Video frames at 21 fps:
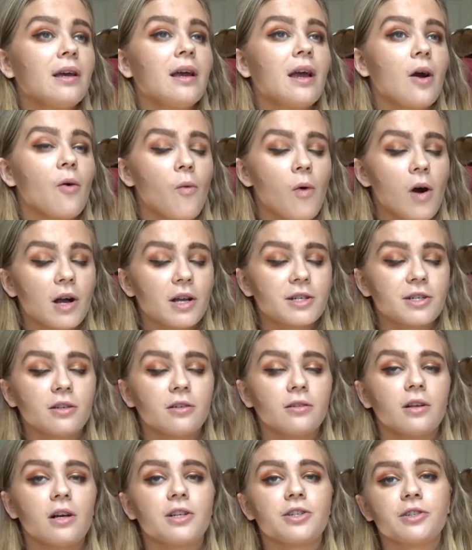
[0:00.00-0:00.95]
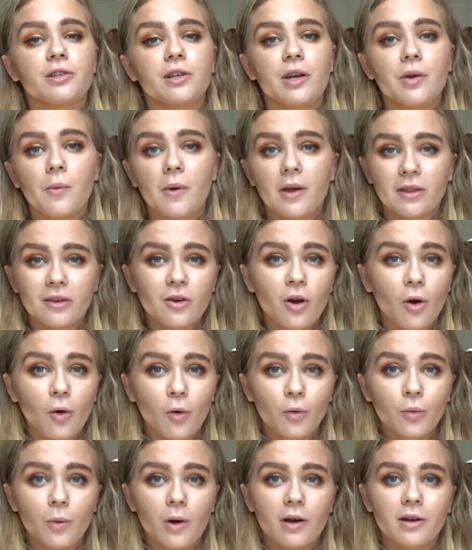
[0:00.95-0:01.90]
and wash your laundry with
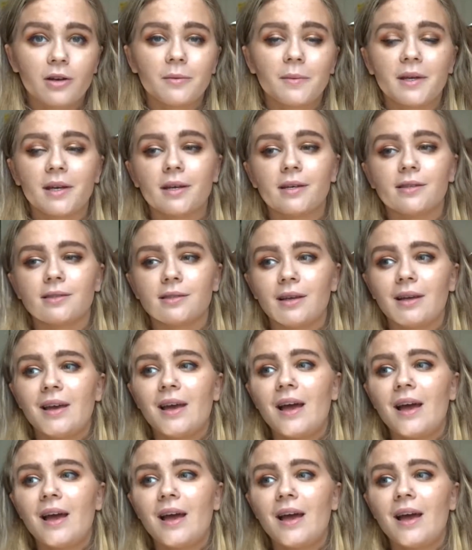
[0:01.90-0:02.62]
cold water because